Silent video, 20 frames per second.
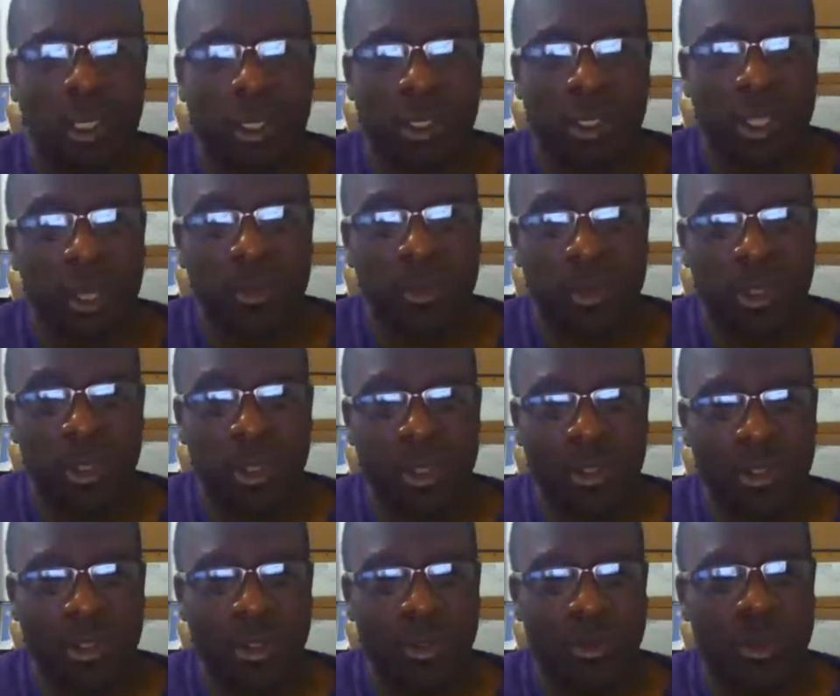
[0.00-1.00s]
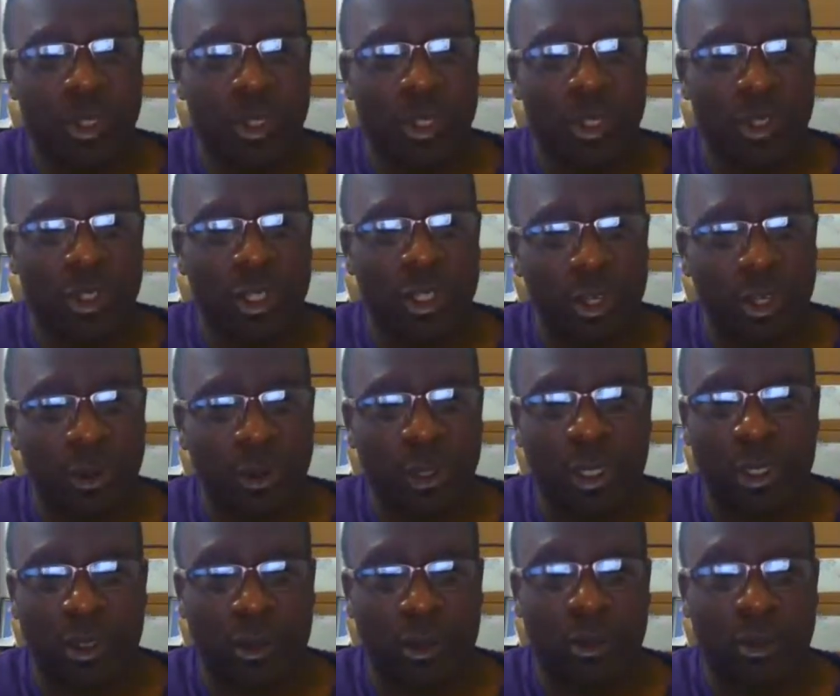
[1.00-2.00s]
except this deals with
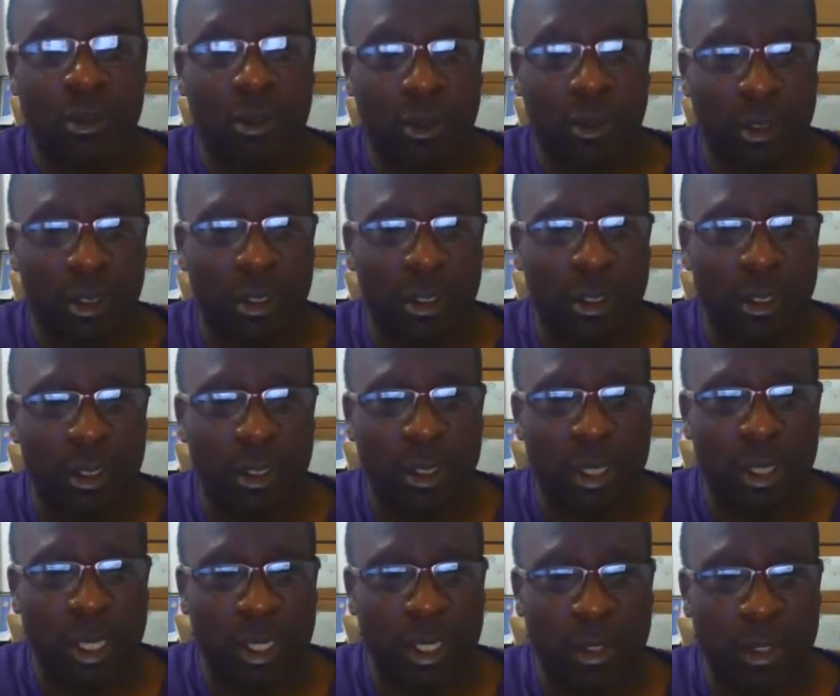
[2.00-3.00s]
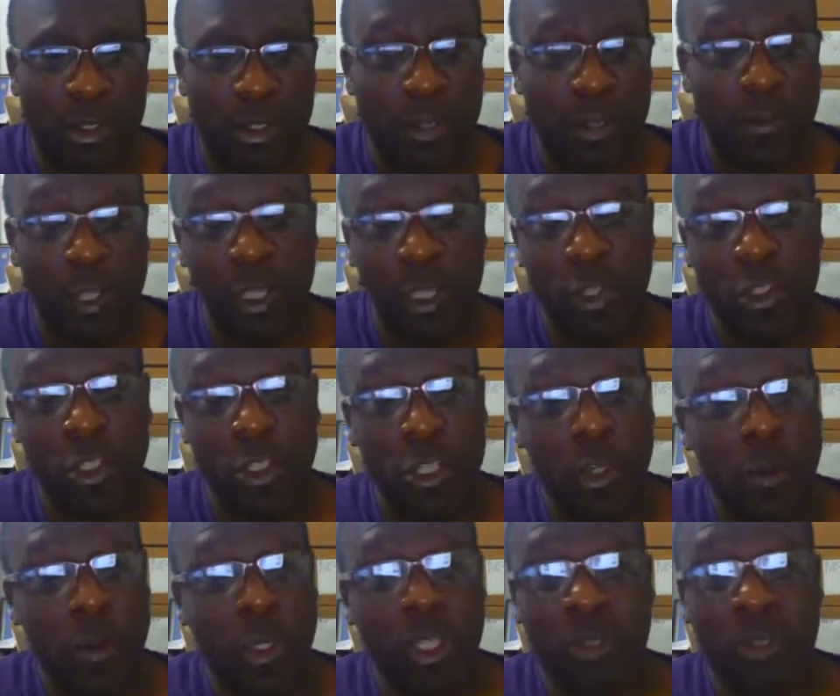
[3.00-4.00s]
engineering, like civil
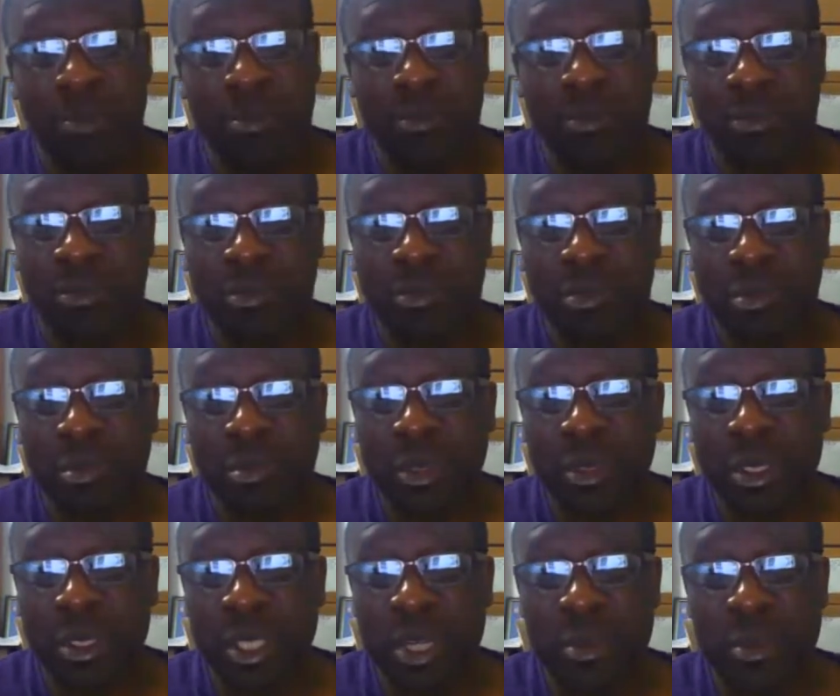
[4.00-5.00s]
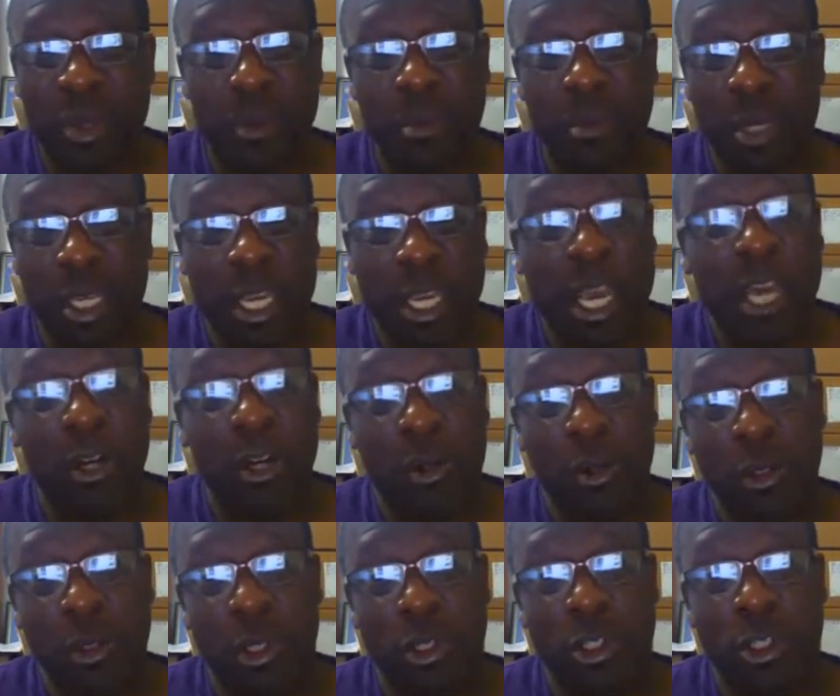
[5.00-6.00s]
engineering, and maybe
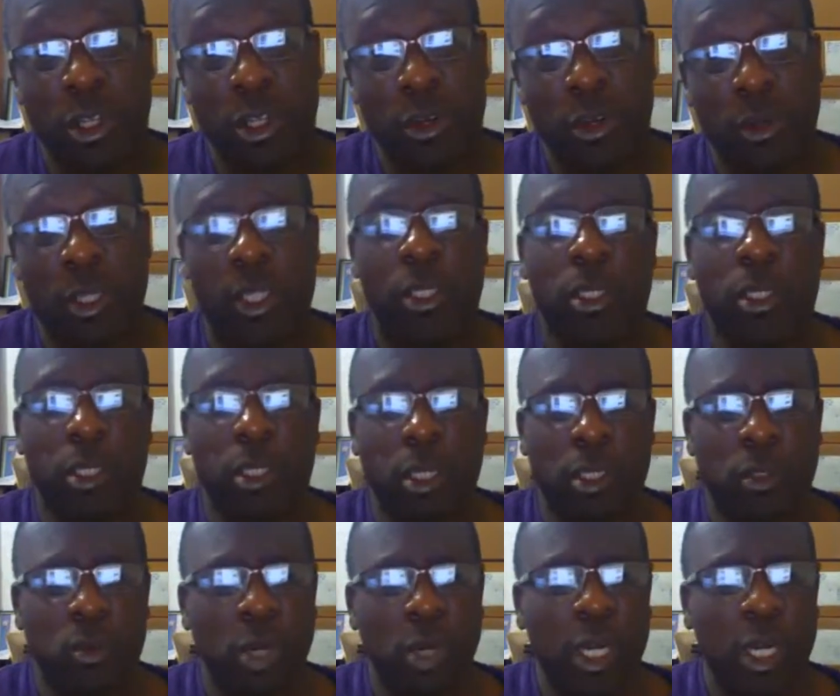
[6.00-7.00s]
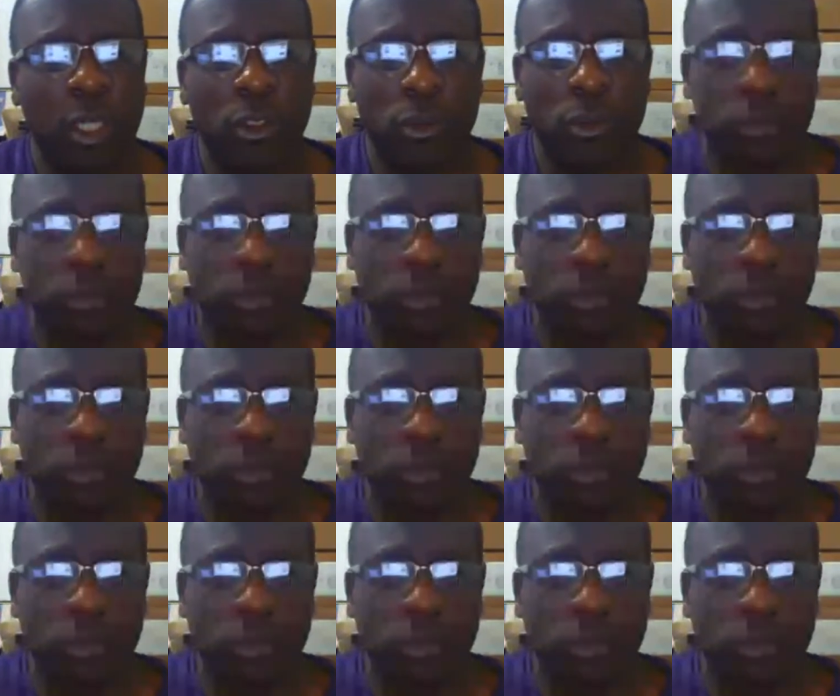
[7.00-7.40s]
mechanical engineering as well.